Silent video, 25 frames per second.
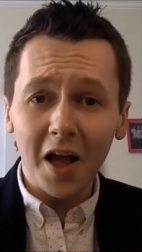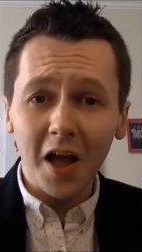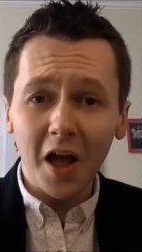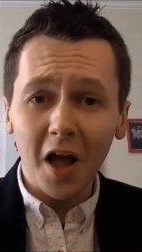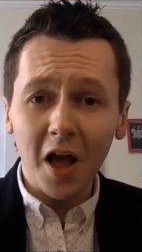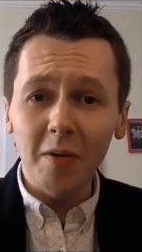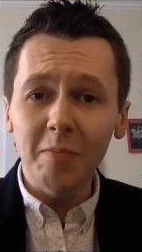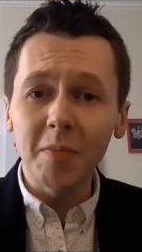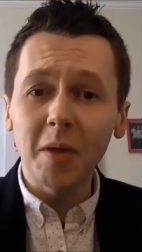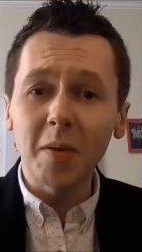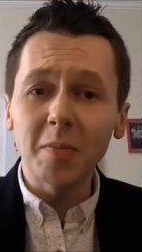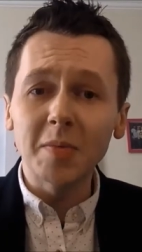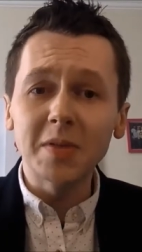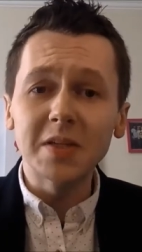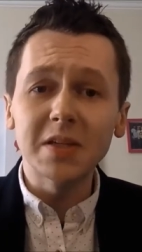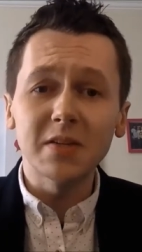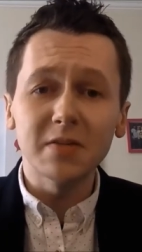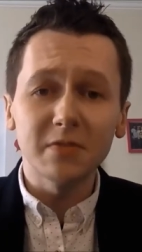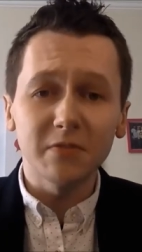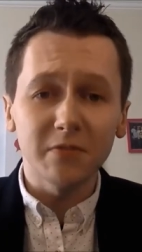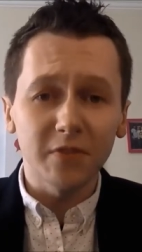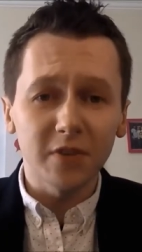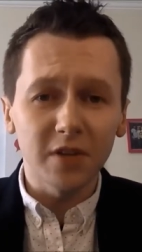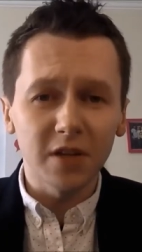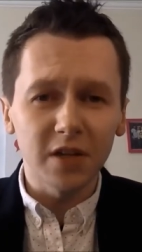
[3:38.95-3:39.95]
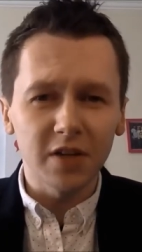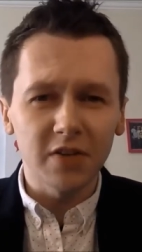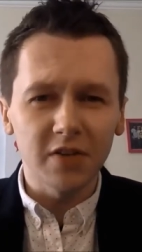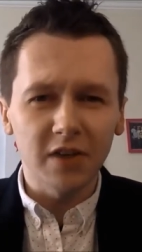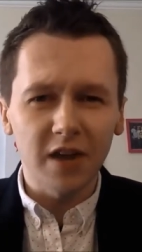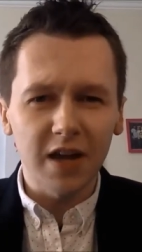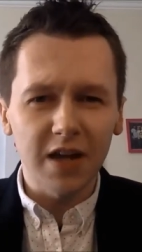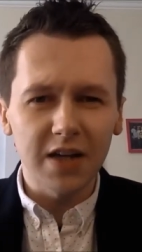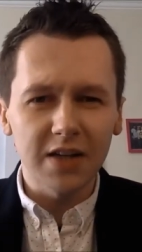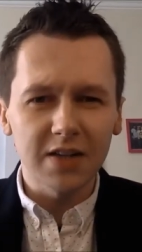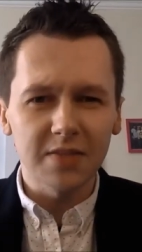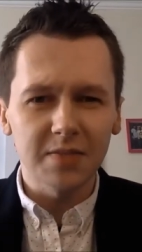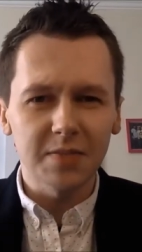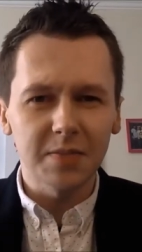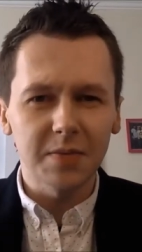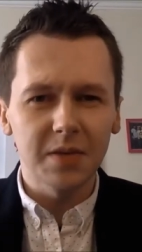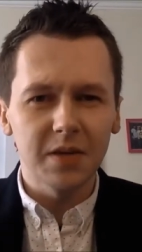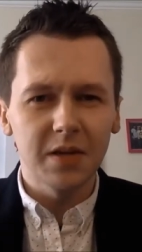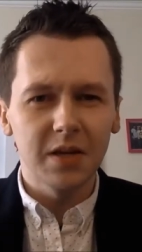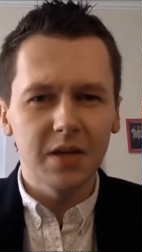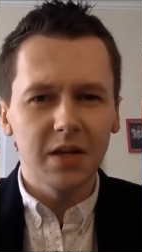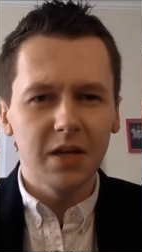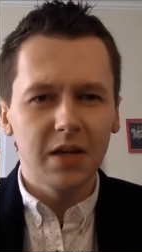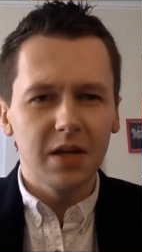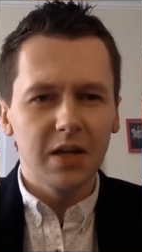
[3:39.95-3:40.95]
I maybe didn't fully grasp
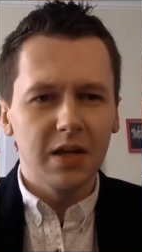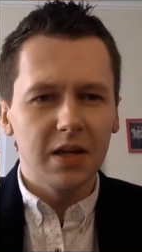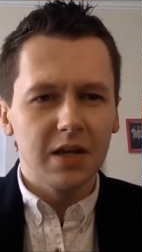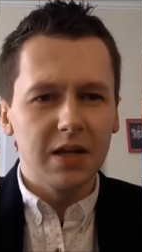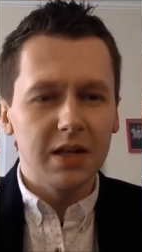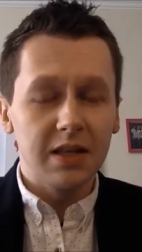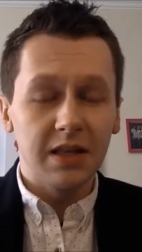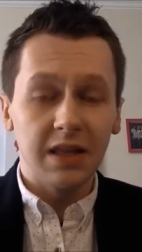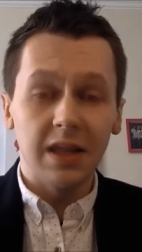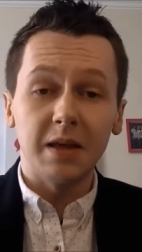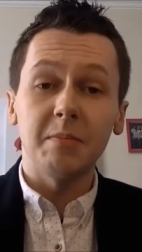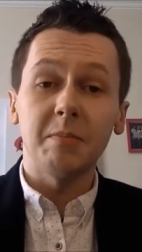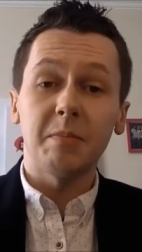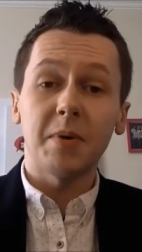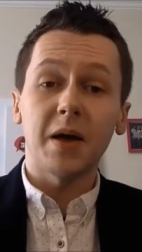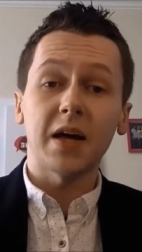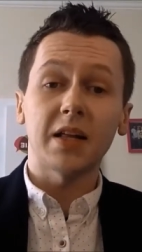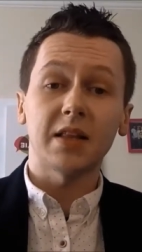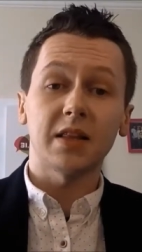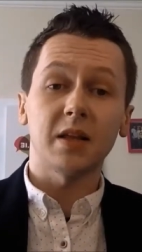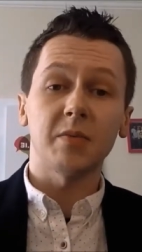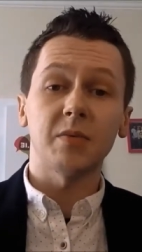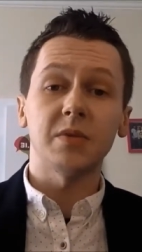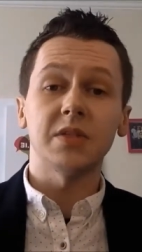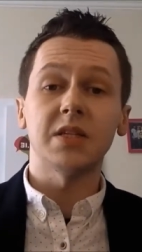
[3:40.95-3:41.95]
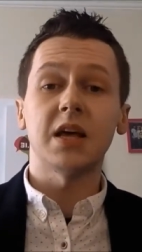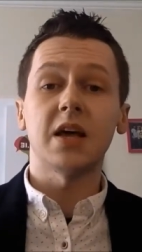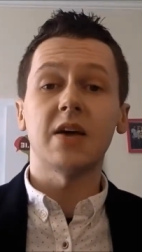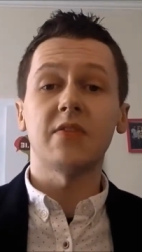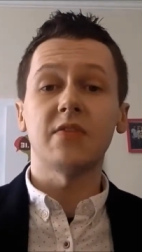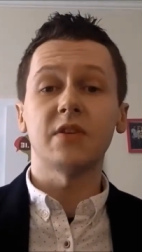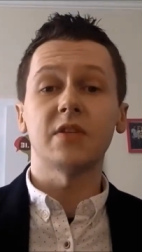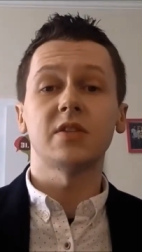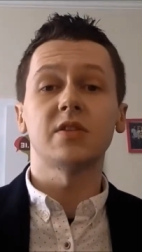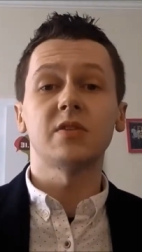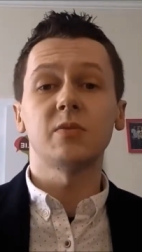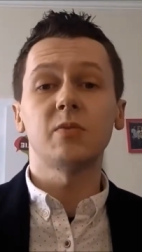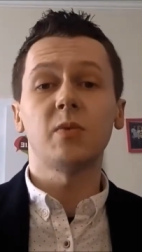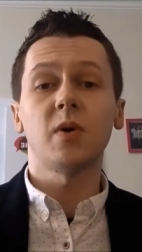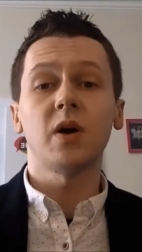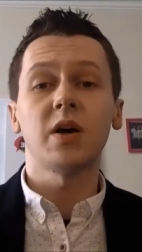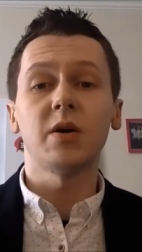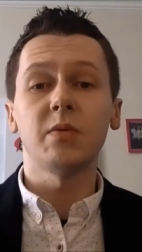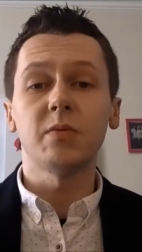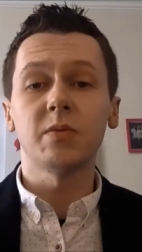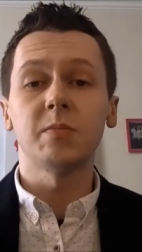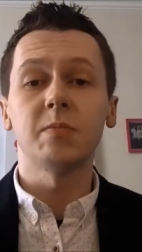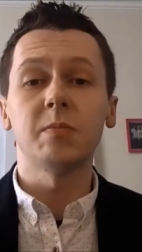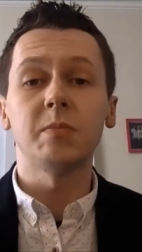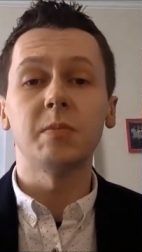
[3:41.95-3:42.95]
the impact that was having, so why
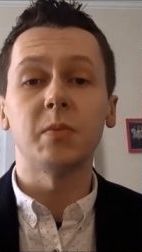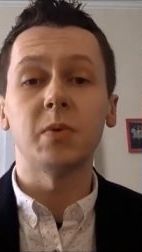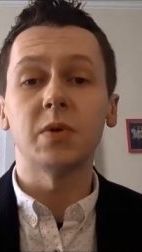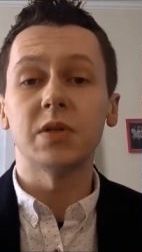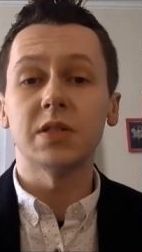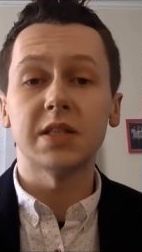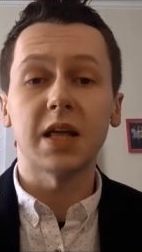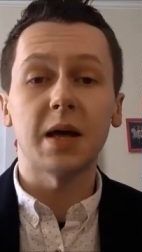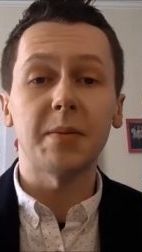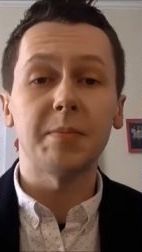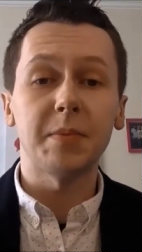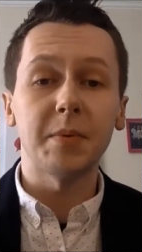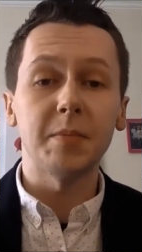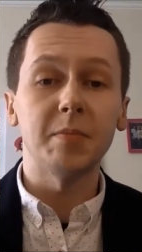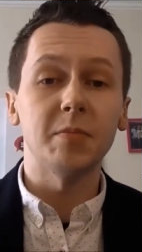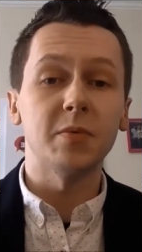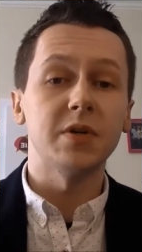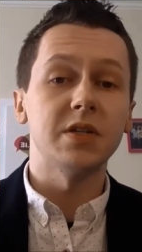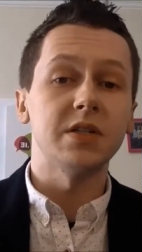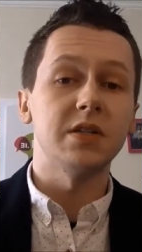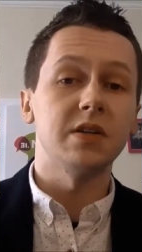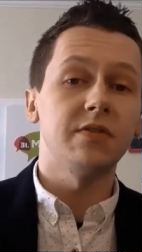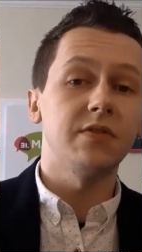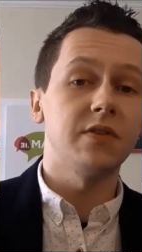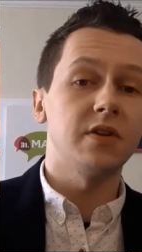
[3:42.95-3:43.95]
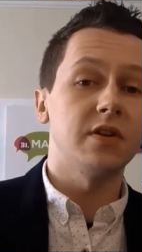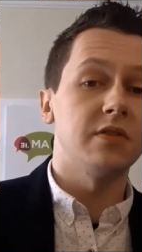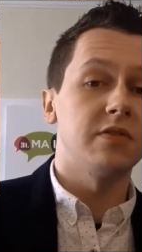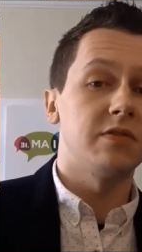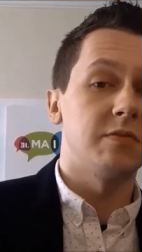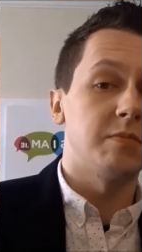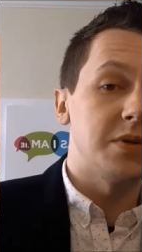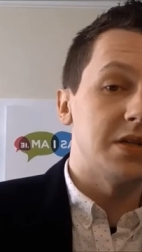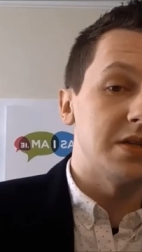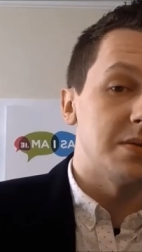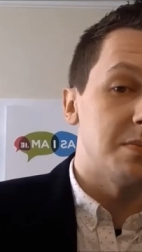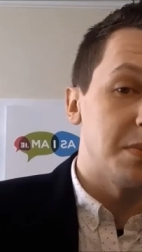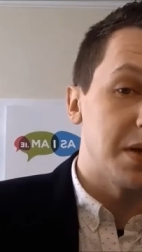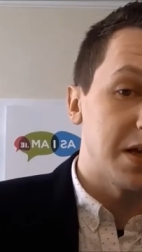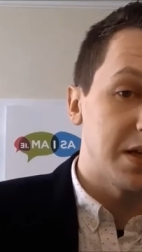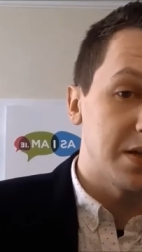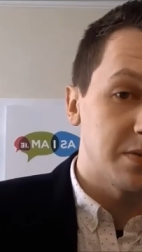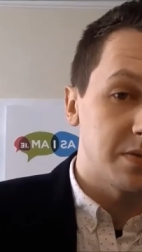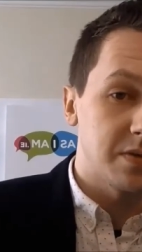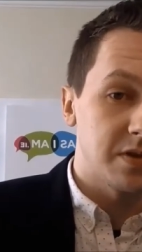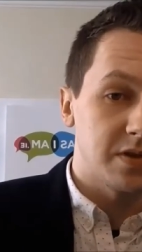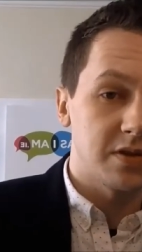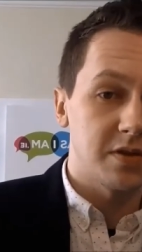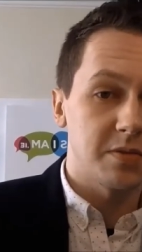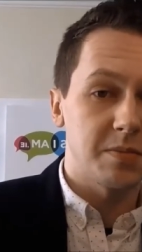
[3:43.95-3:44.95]
it was that bit more difficult for me to mix
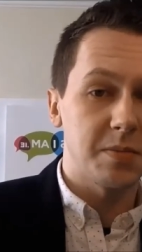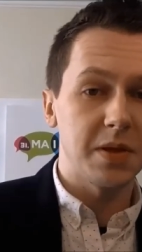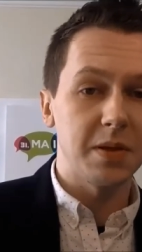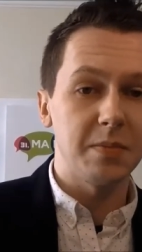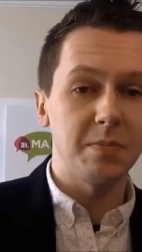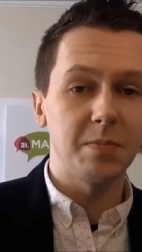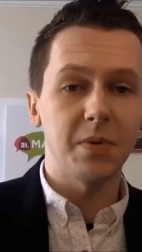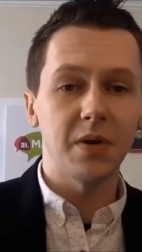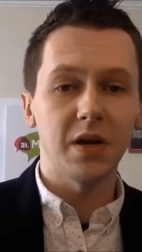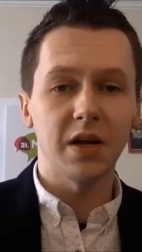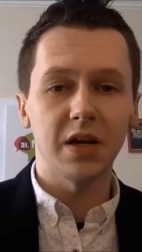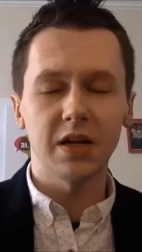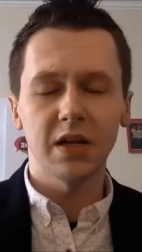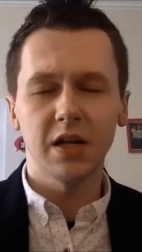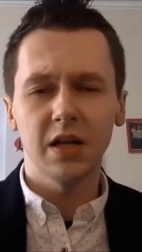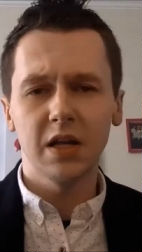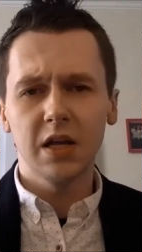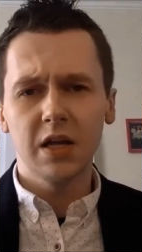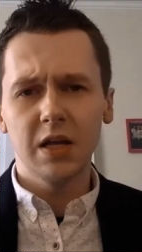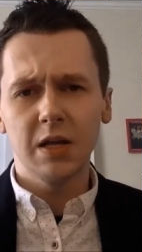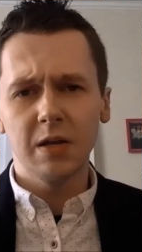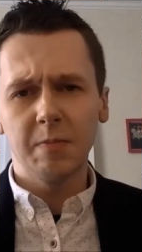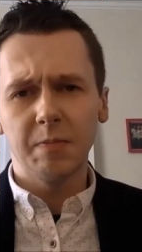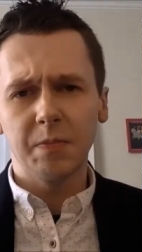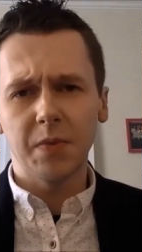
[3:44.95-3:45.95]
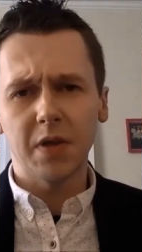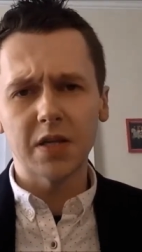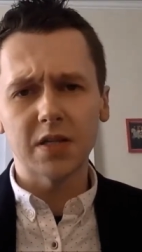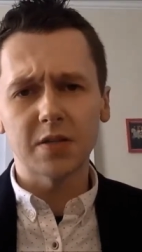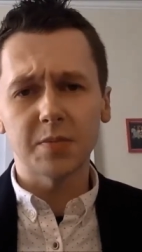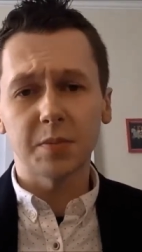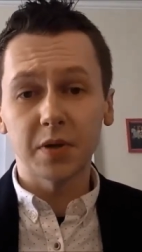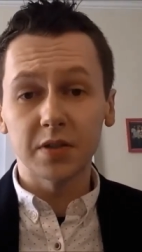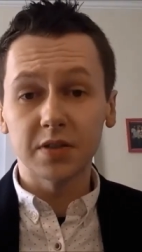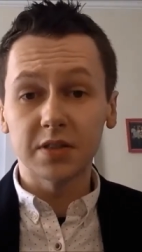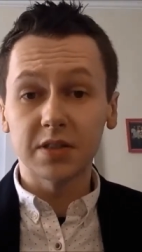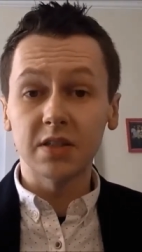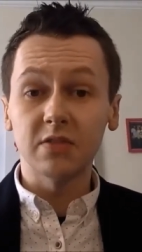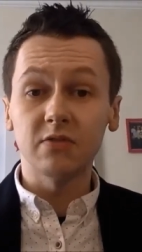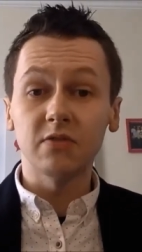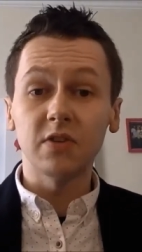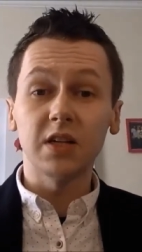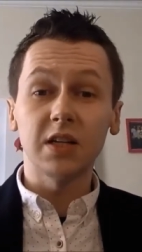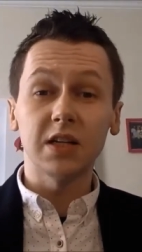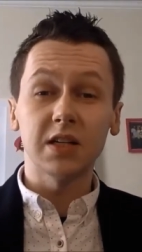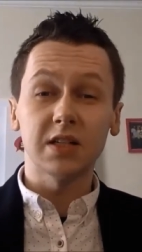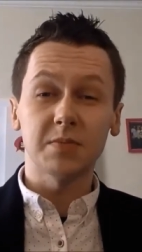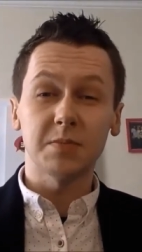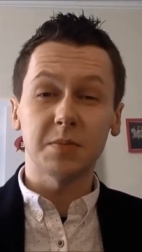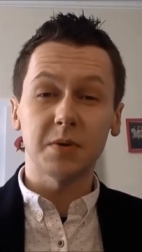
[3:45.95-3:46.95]
with other people and I suppose didn't really
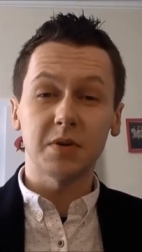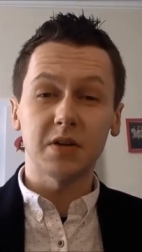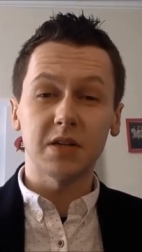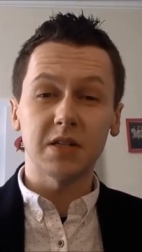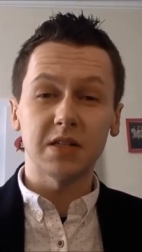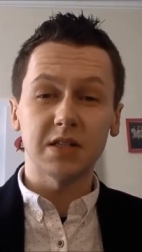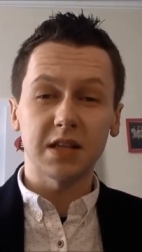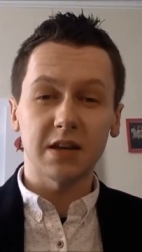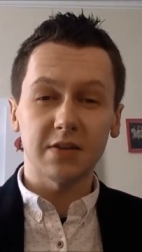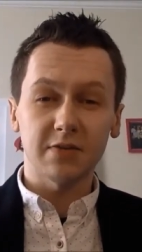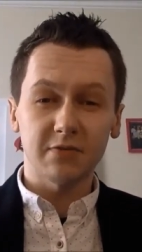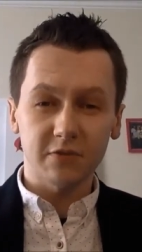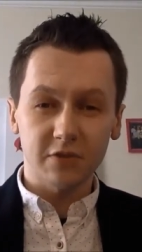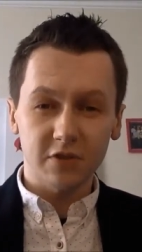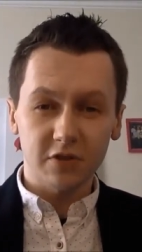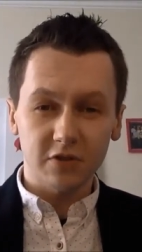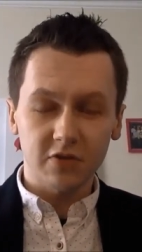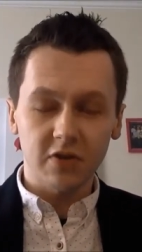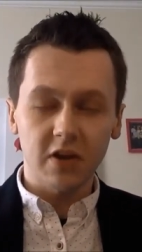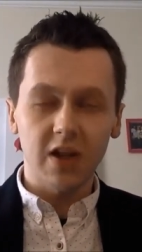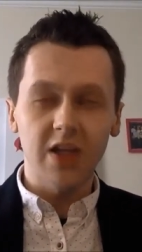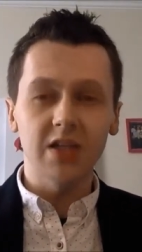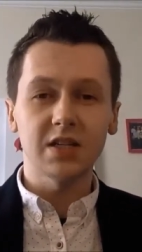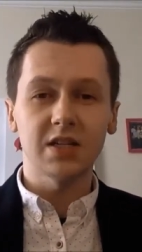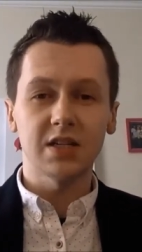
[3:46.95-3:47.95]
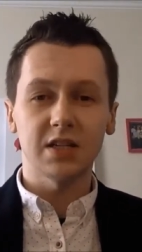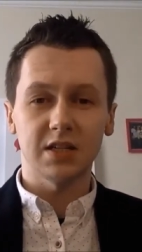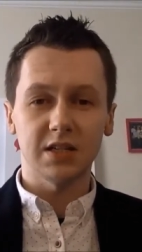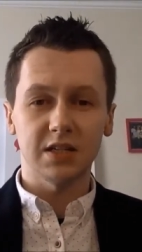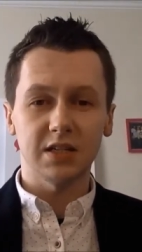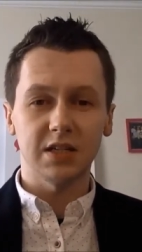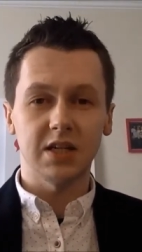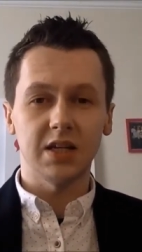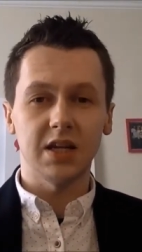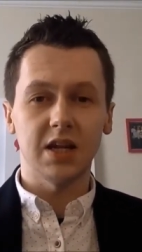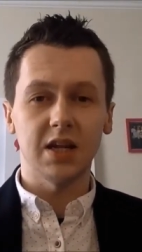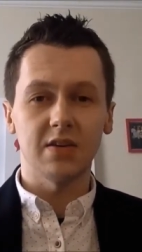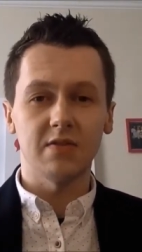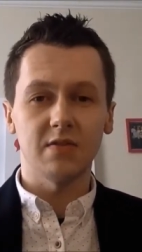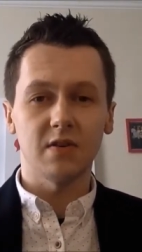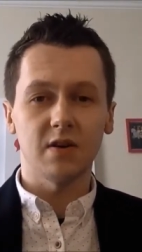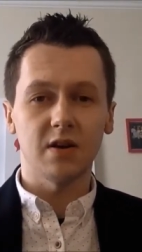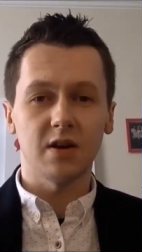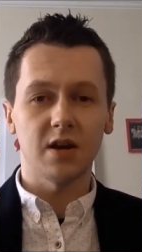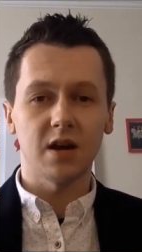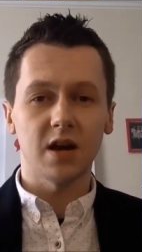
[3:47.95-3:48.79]
experience that frustration until later on.